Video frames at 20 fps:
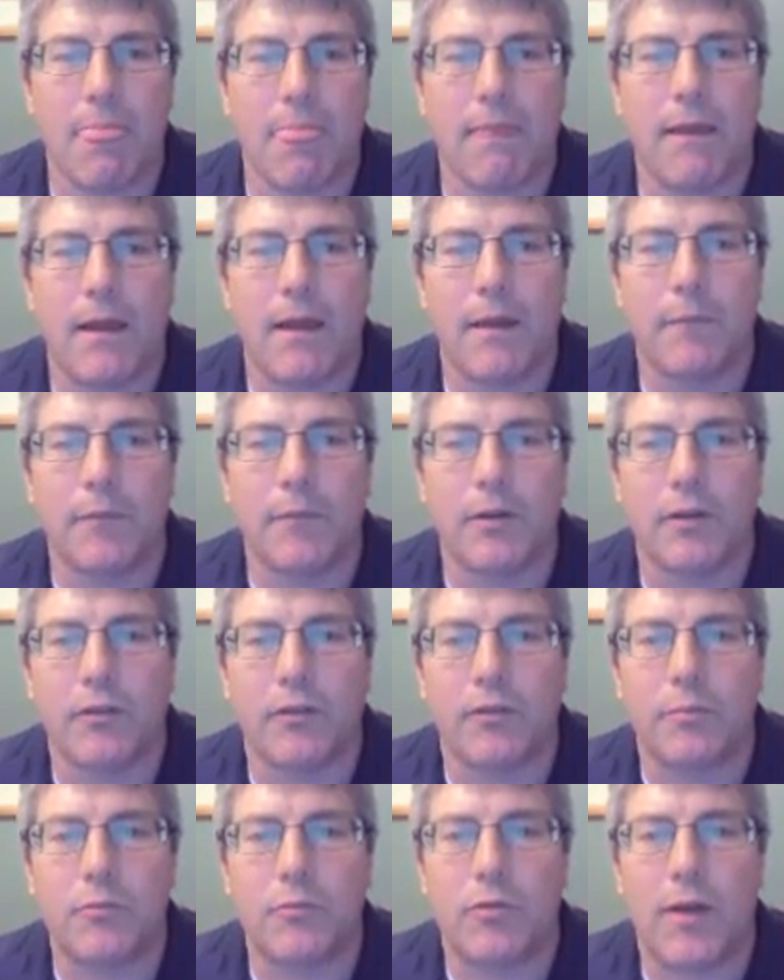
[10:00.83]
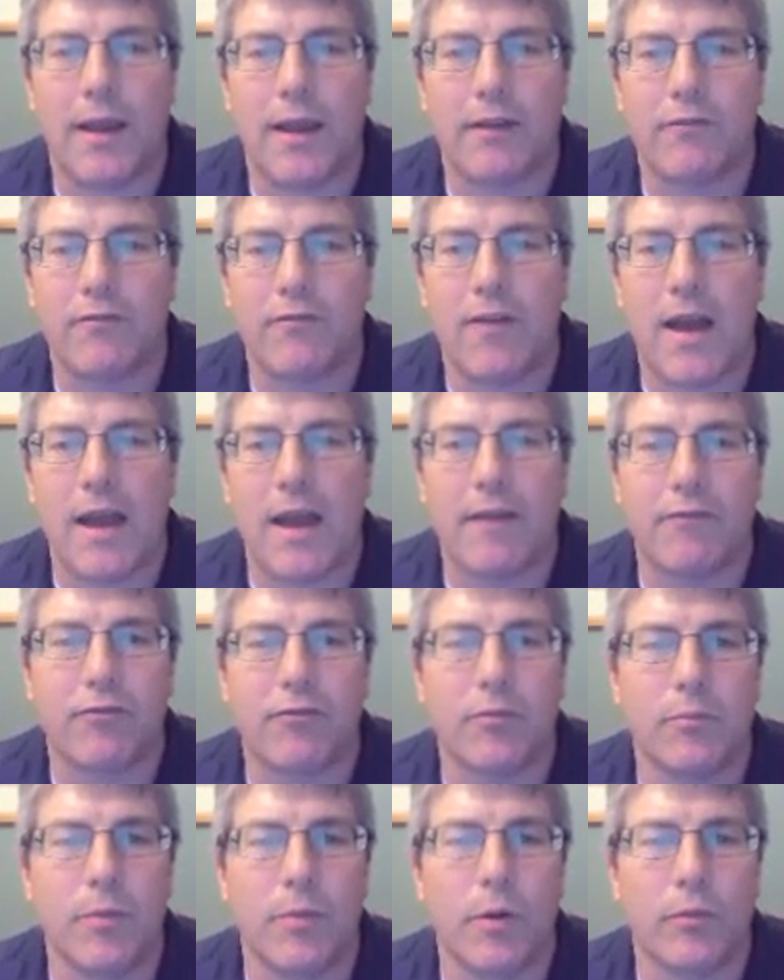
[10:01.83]
I'm going to subtract 5 from
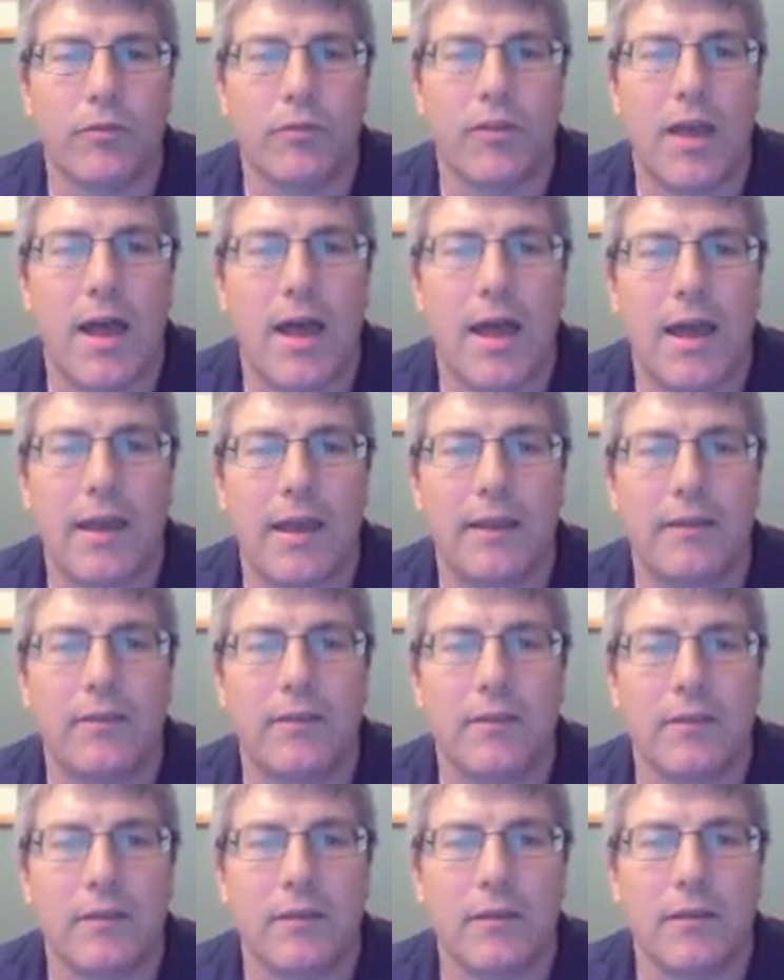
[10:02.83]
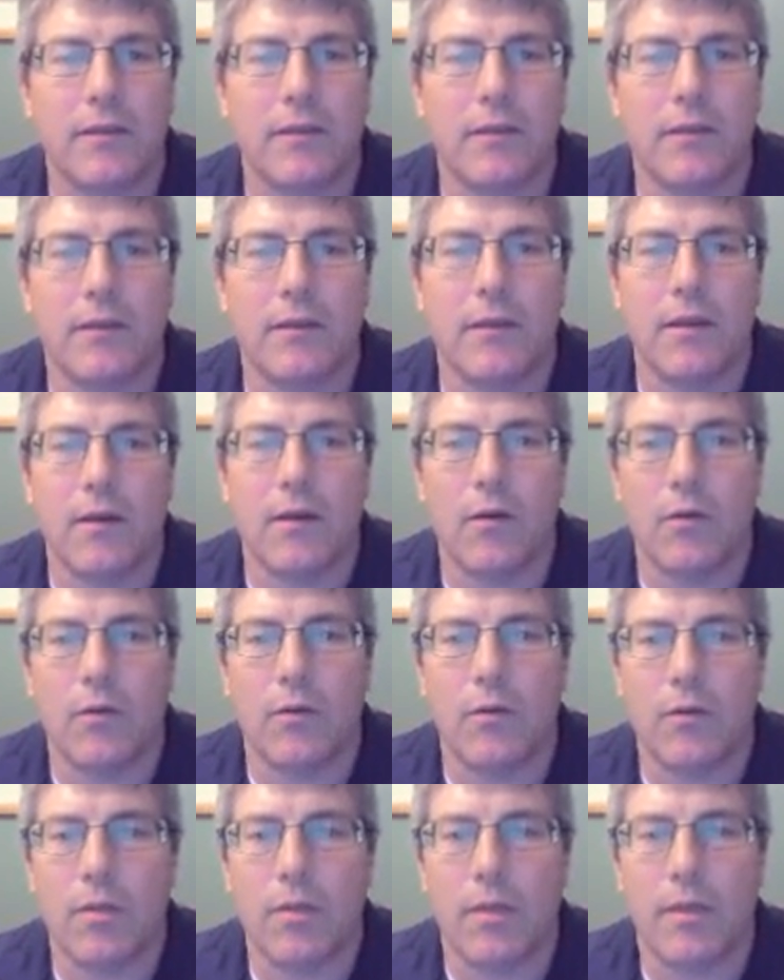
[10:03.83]
both sides,
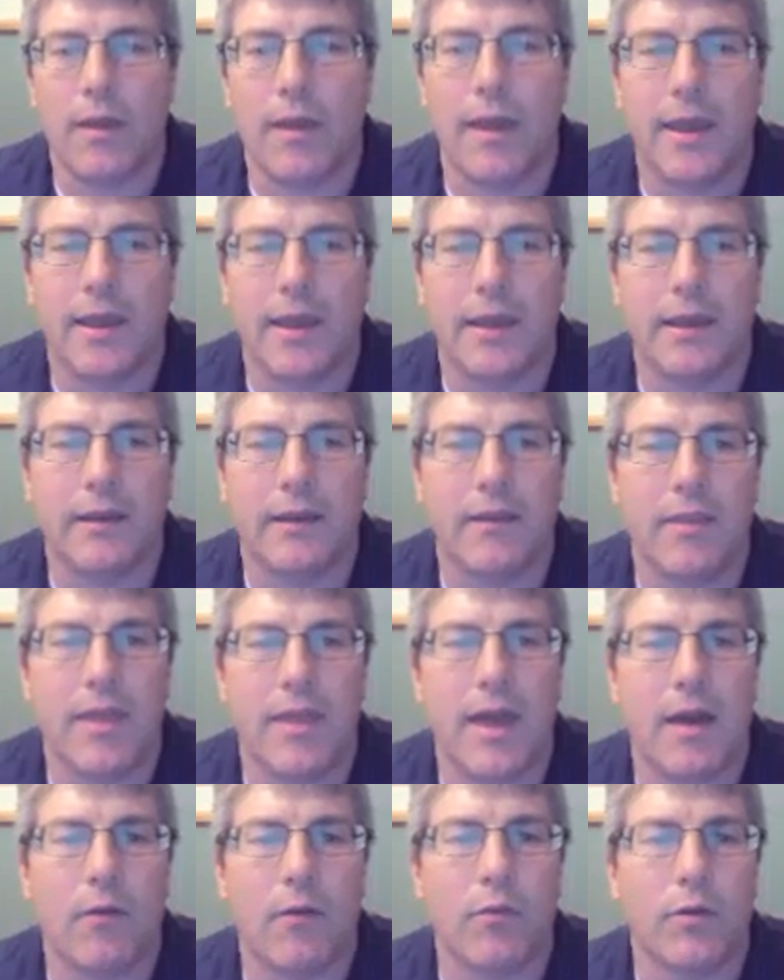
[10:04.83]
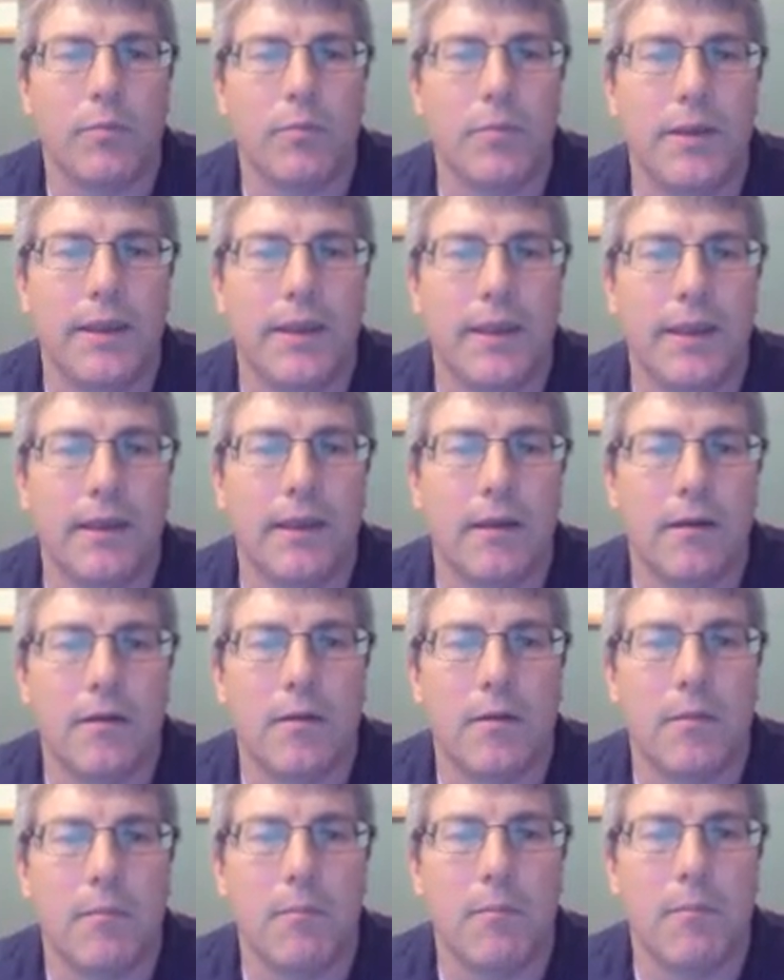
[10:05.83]
and that would be
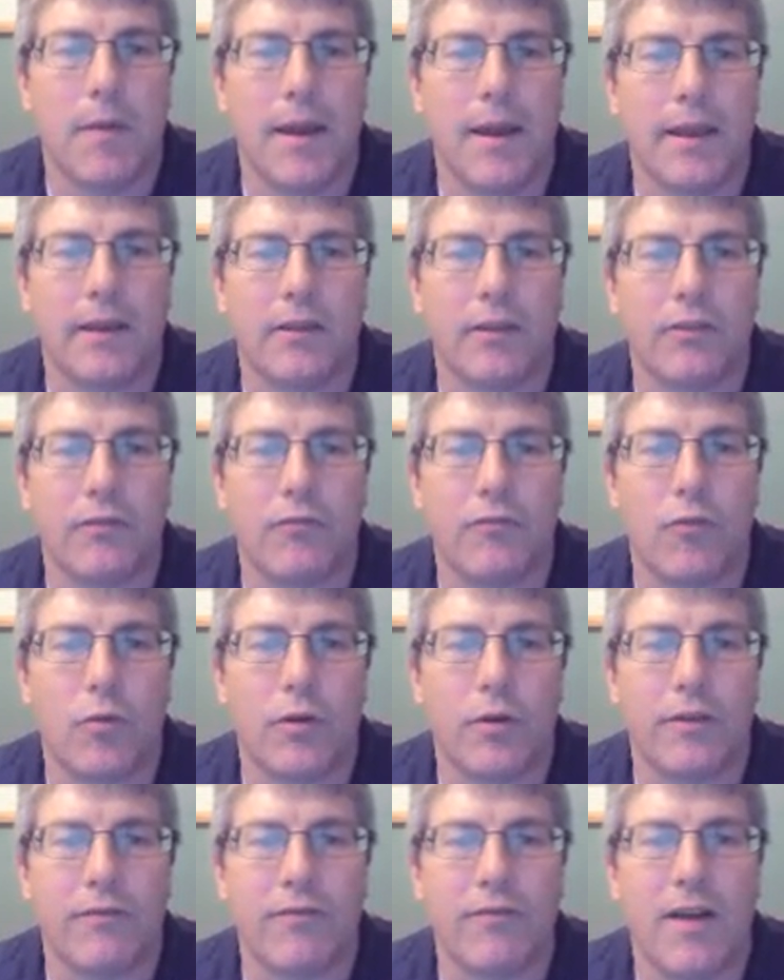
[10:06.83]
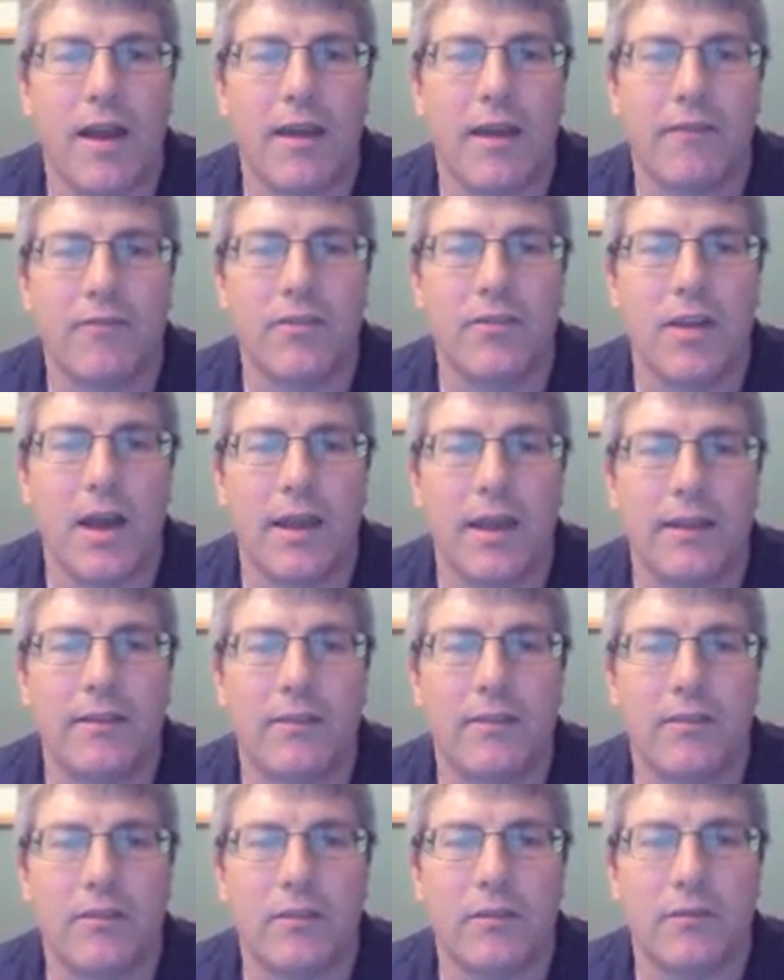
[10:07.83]
minus 45
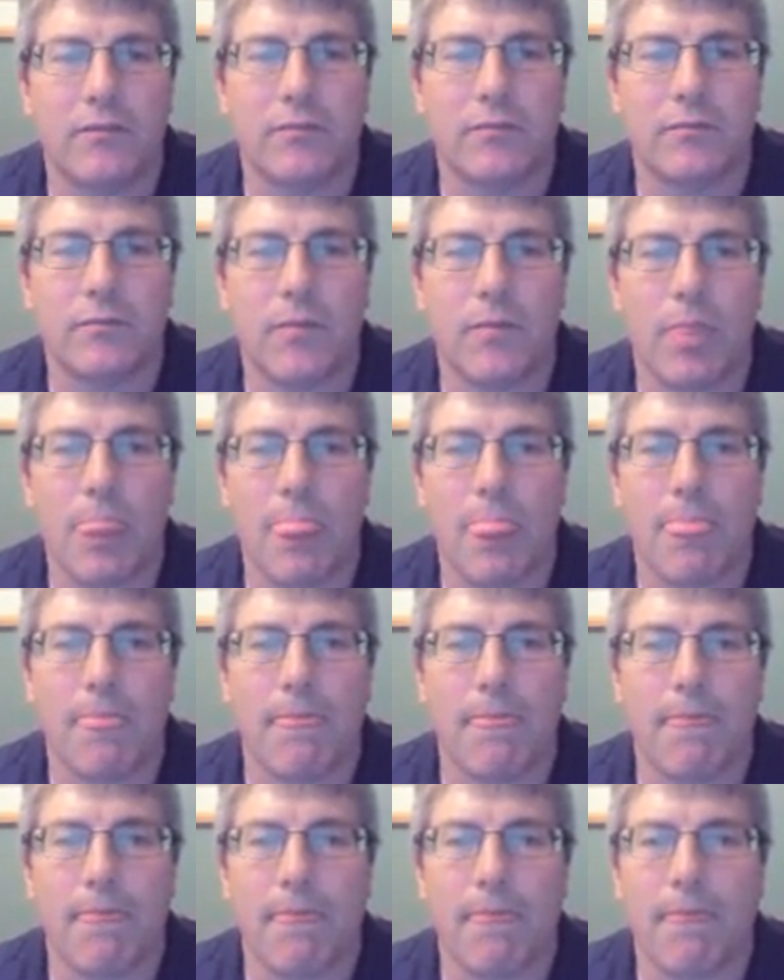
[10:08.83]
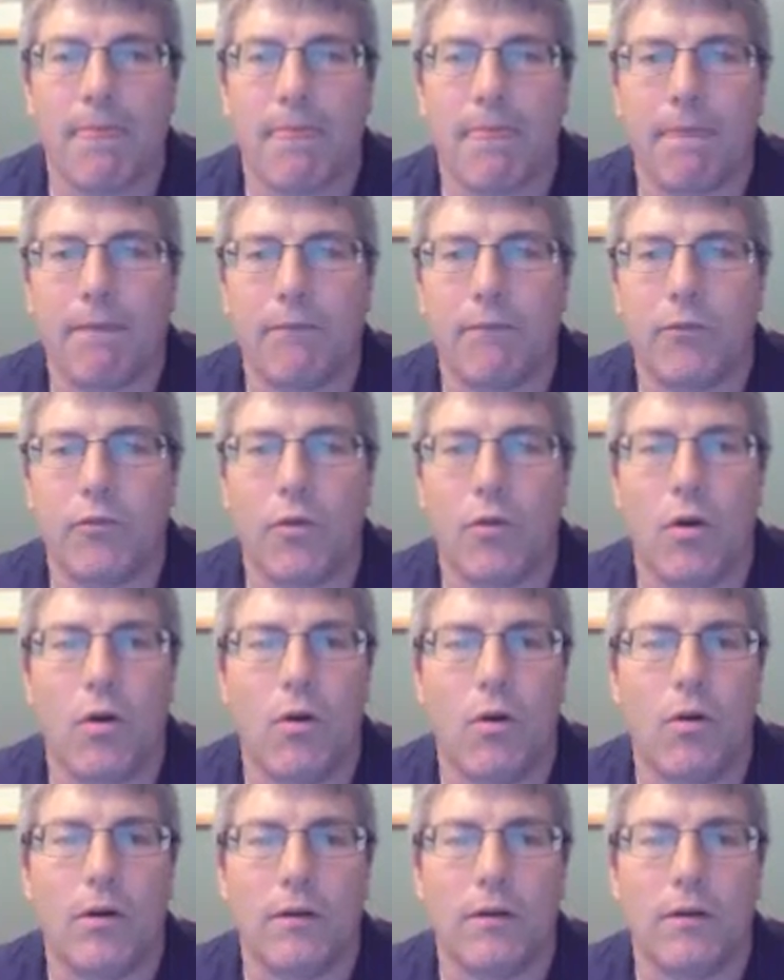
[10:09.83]
ninths. So